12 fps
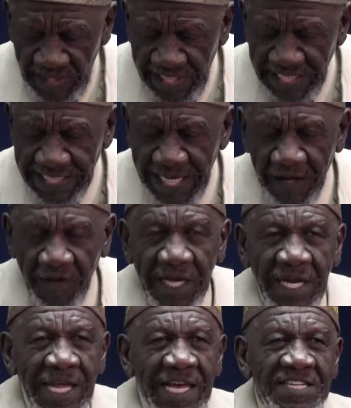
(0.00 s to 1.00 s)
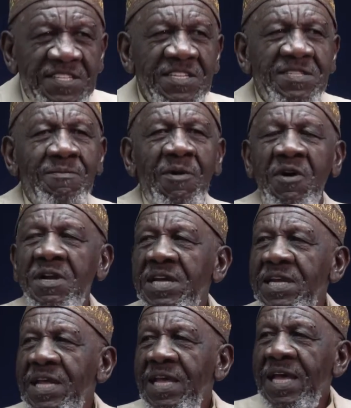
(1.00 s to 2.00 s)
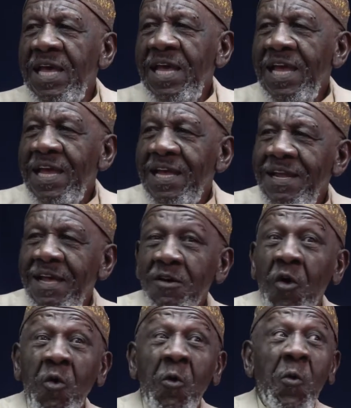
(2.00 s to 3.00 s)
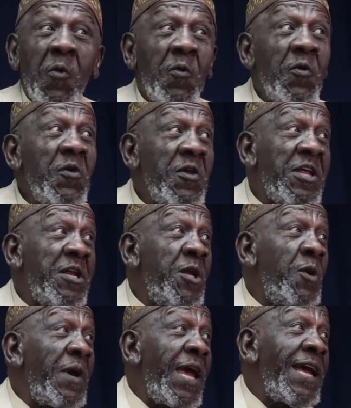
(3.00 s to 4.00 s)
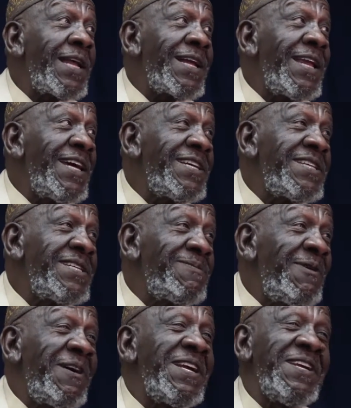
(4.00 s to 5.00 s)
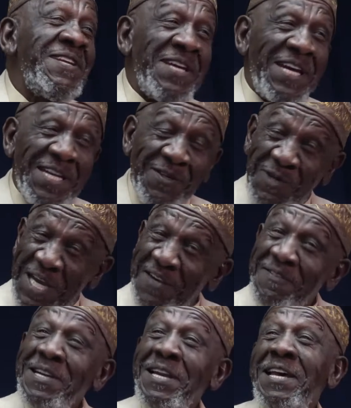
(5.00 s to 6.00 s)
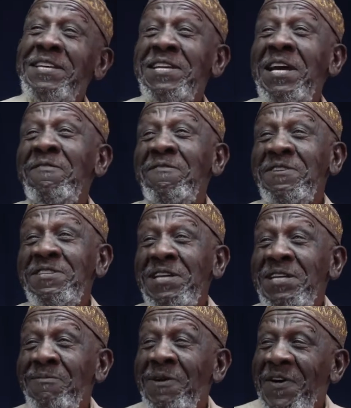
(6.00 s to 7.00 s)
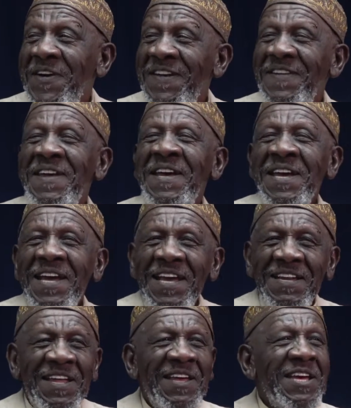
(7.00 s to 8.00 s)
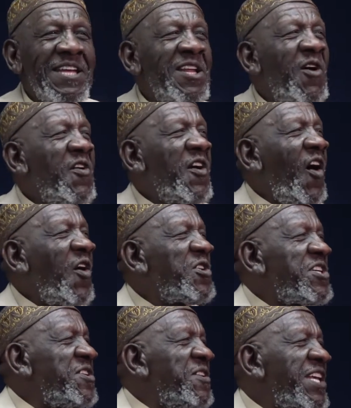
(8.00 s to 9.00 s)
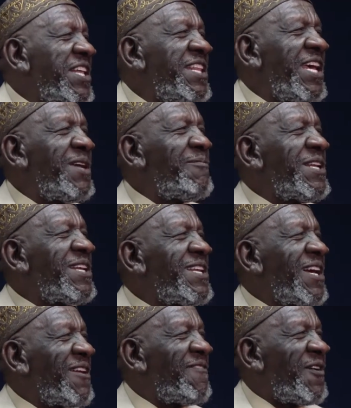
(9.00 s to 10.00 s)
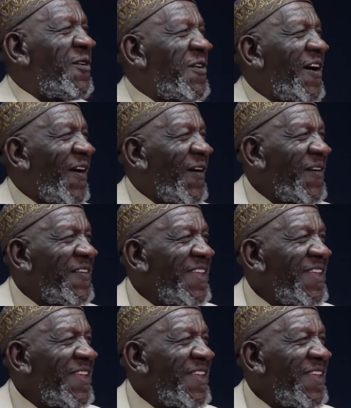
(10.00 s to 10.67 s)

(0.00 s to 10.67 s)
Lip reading: in our class this morning, and you didn't know we had a class this morning? Yes, we have a class every Sunday morning. And it don't cost you anything but a telephone call.